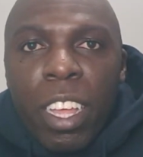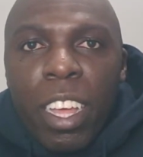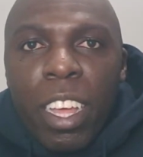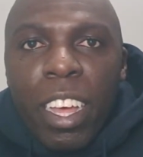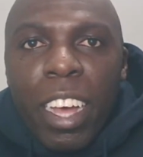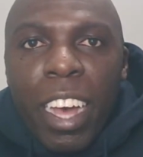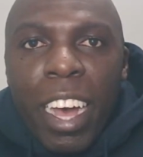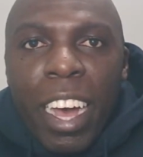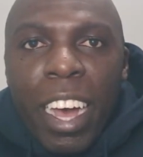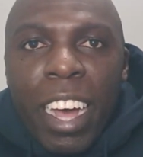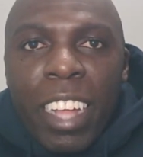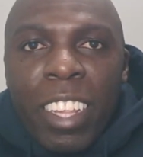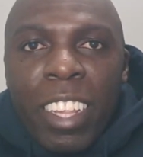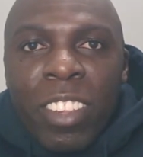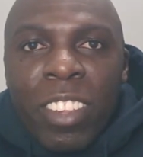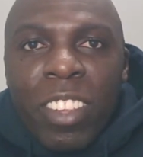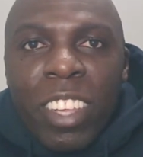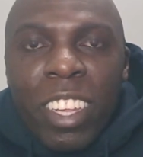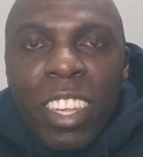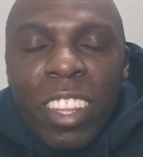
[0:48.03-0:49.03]

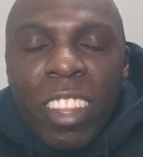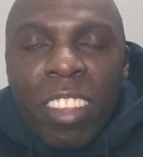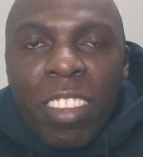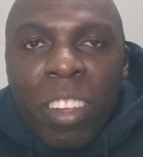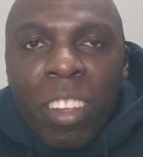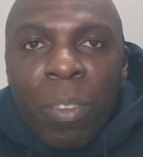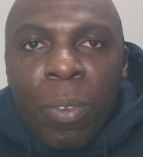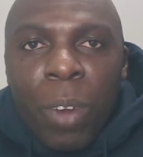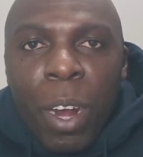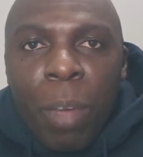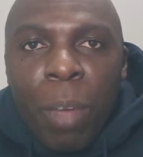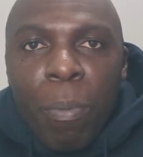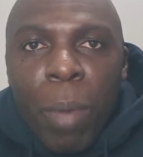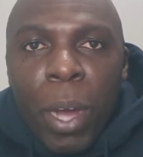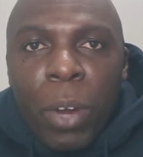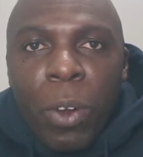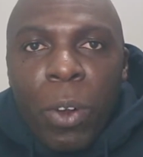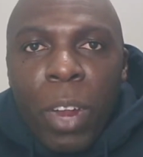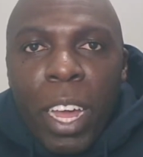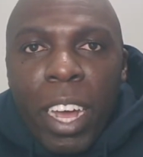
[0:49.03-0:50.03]
Just hit the subscribe
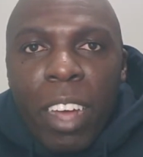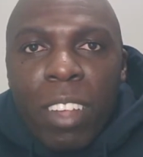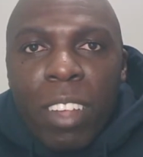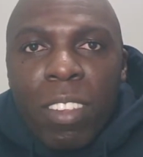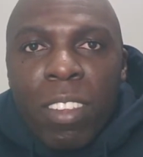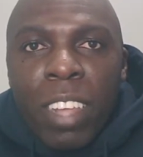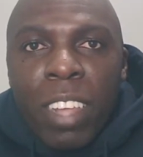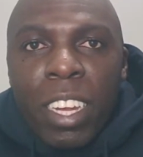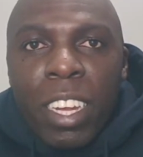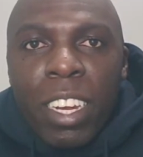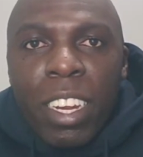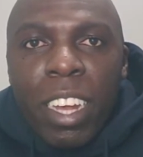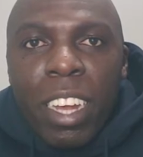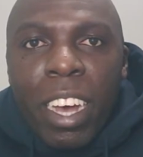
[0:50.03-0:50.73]
button, like I said,